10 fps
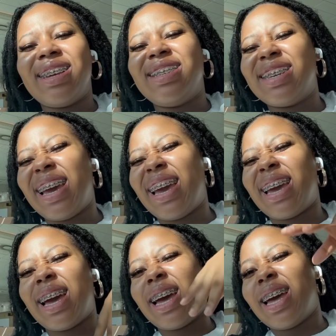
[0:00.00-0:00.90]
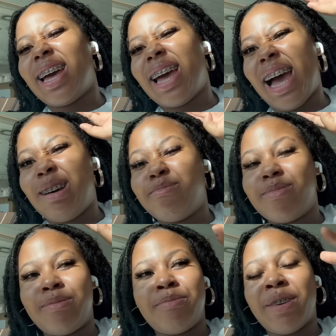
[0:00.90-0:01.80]
Jay,
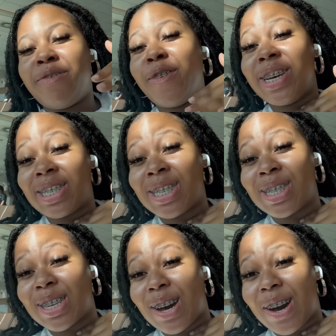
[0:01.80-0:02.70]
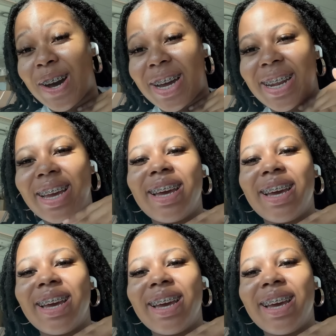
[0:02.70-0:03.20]
my voice is gone.